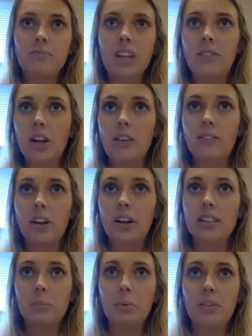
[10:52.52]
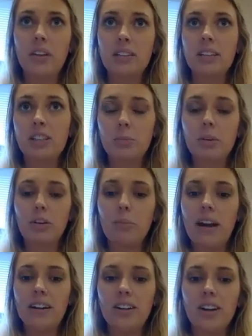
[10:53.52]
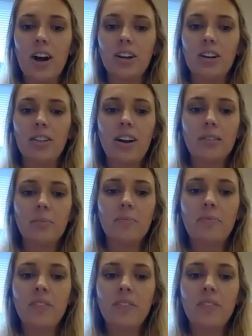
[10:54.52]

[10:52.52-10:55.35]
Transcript: Even on very simple things, they should be reminded all year long.